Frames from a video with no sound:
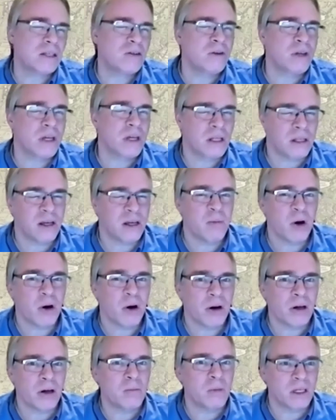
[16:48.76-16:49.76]
I'm not going to say
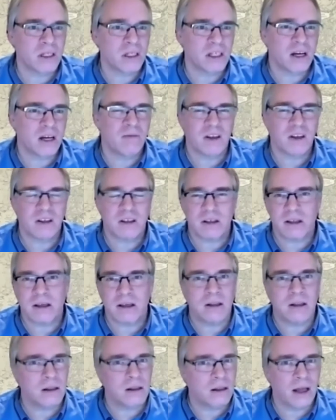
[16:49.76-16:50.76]
it's uniquely American,
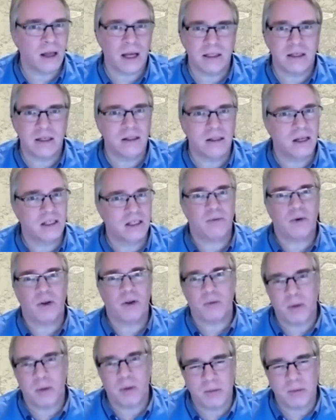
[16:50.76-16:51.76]
because obviously
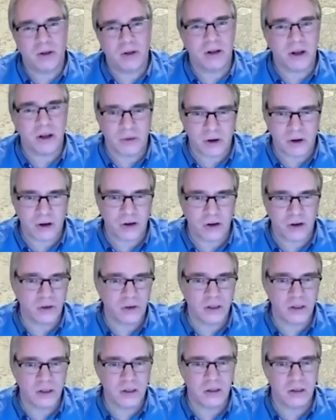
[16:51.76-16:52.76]
lots and lots of other
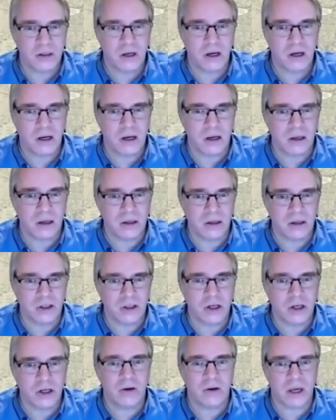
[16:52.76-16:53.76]
people in other countries